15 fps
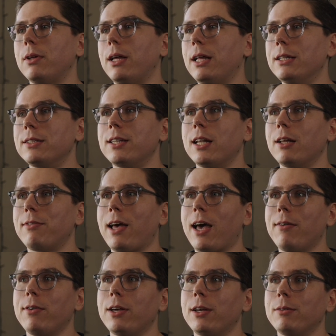instead of
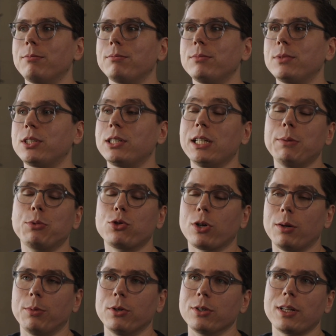having sleep
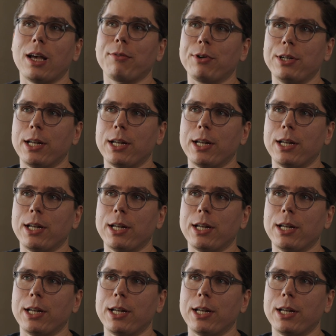troubles every